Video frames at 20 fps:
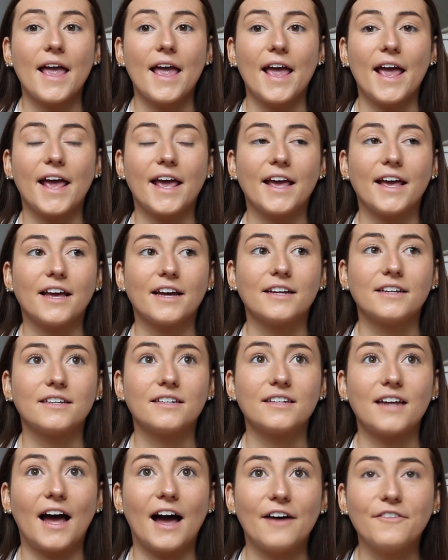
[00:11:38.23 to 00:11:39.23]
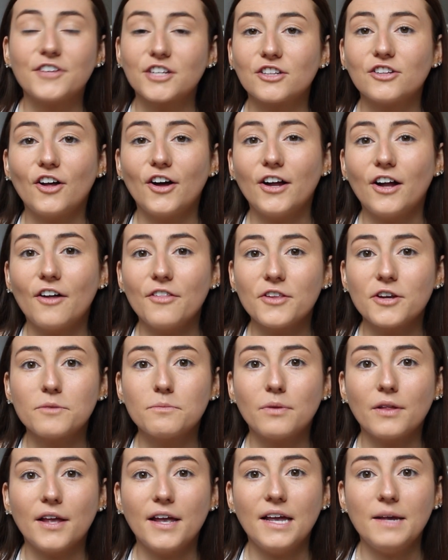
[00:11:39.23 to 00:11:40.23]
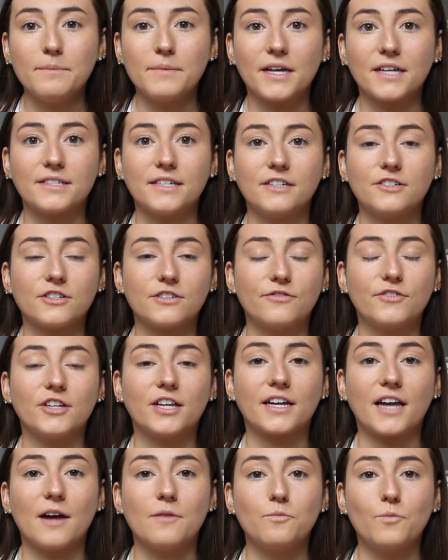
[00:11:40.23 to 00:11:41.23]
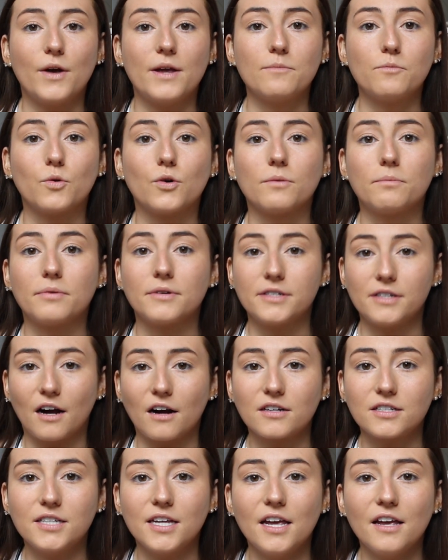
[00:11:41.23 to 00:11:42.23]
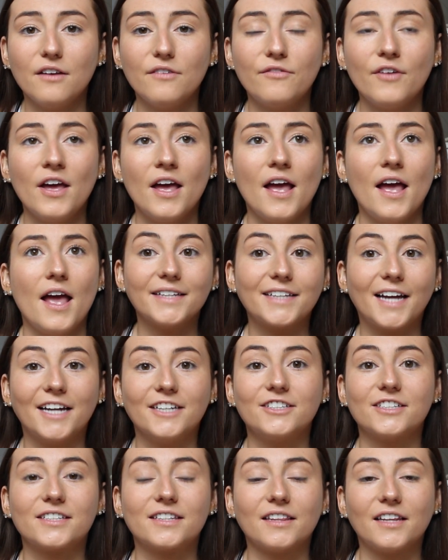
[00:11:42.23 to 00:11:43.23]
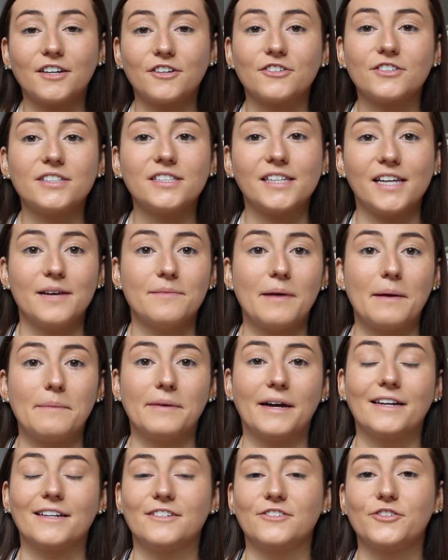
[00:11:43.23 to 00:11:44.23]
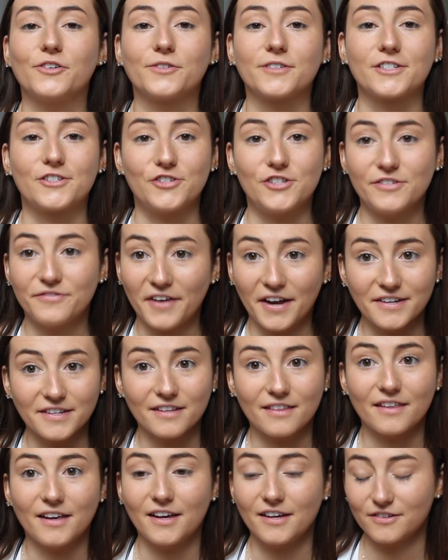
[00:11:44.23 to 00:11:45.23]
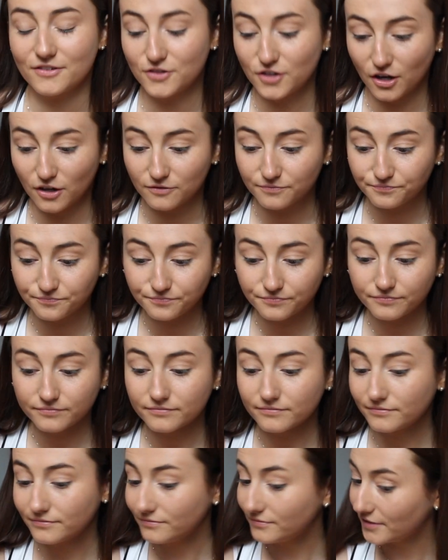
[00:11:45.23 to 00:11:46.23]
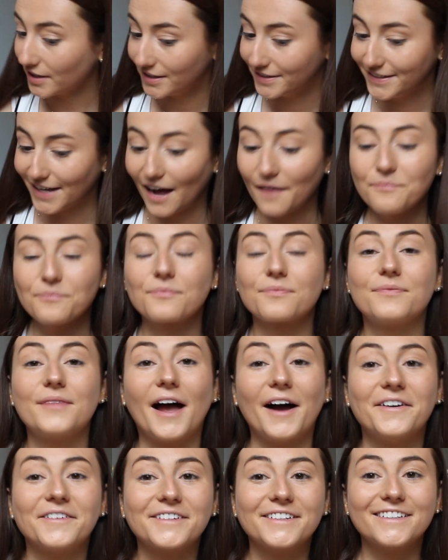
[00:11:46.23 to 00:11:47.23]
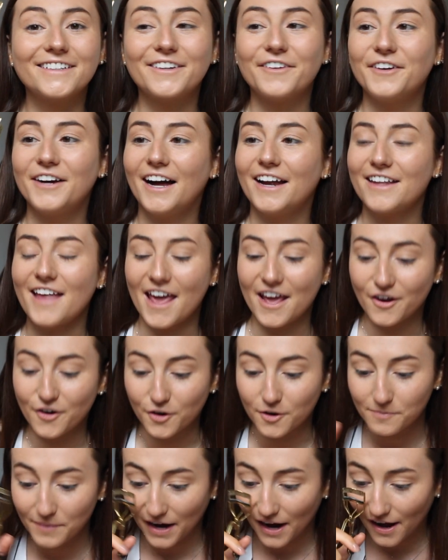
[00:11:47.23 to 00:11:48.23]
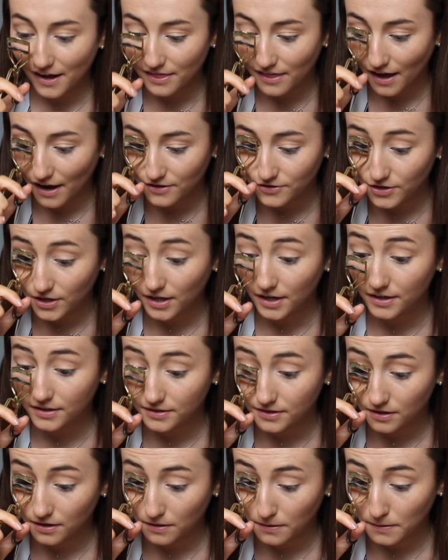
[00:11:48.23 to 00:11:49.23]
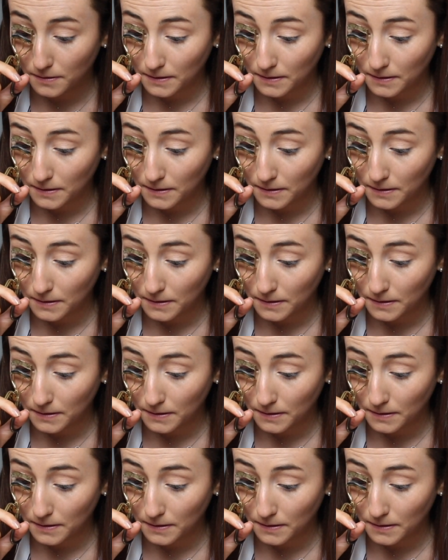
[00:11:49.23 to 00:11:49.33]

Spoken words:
and having a lot on their plate, because I just feel like I'm way more productive as I just literally lay in my bed and don't achieve anything. So yeah, now I'm gonna go ahead and curl my eyelashes.